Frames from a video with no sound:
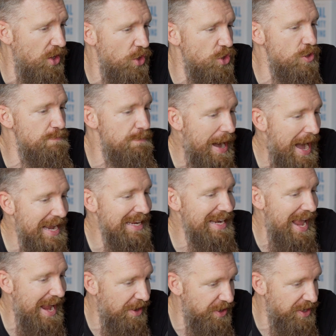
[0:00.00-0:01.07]
You buy in
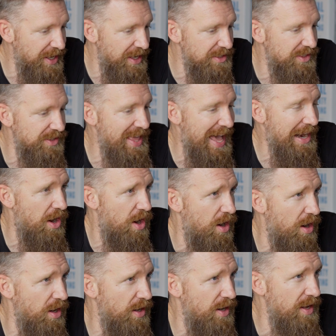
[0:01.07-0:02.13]
areas that
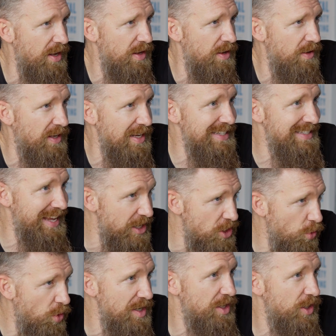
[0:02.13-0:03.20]
are
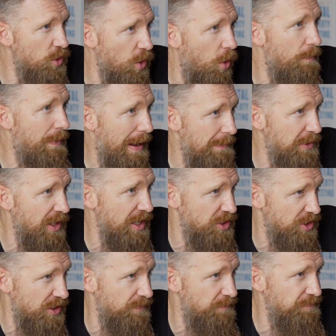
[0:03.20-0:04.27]
continuing to grow in
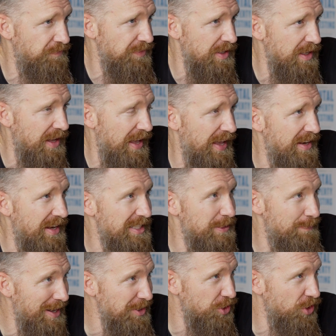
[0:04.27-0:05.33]
population, and
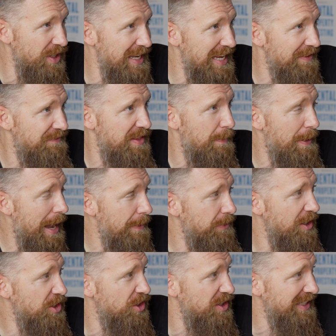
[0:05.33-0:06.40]
especially if the
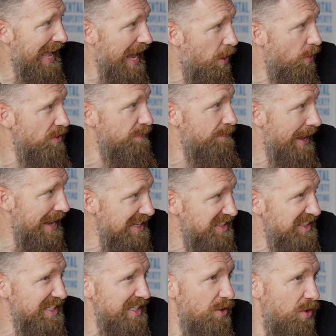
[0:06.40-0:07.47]
population is
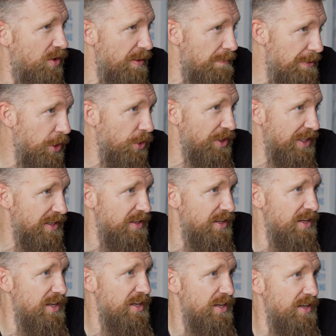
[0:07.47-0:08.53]
outpacing the building,
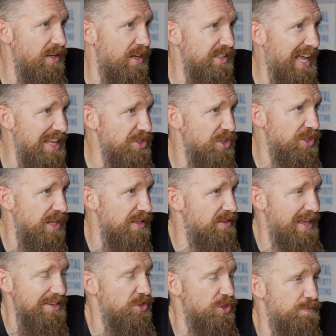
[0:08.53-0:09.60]
because that's
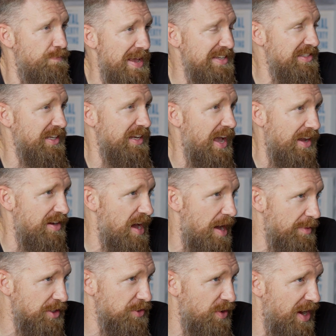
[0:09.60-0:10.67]
just basic
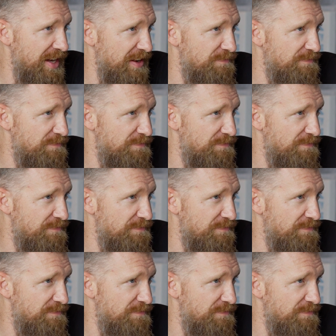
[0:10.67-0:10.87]
economics, right?